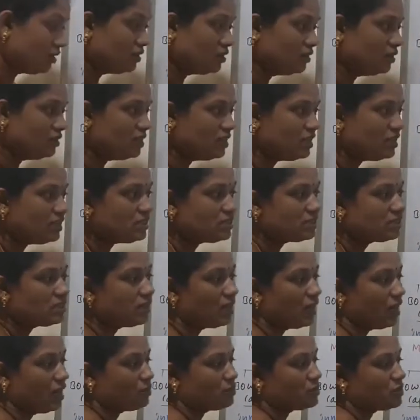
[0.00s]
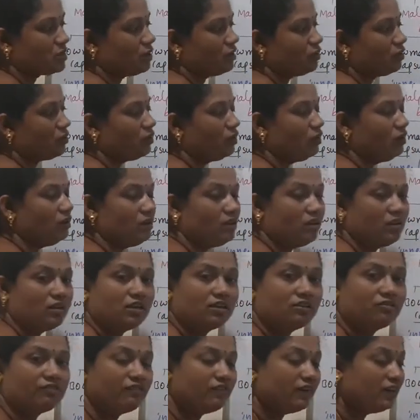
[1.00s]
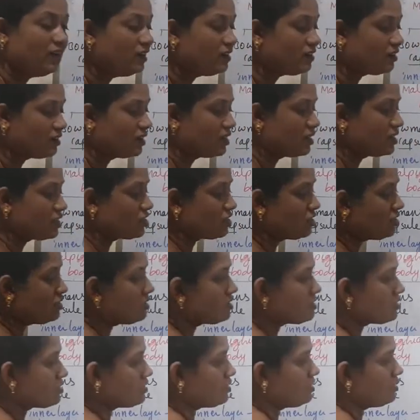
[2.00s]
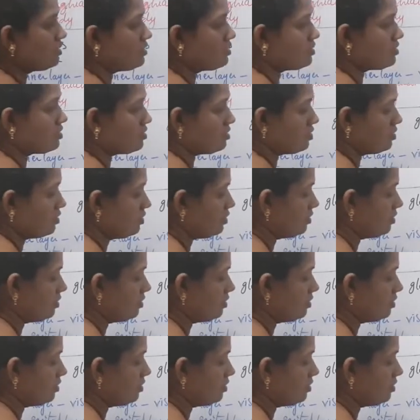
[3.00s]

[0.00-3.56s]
These gaps are called filtration slits.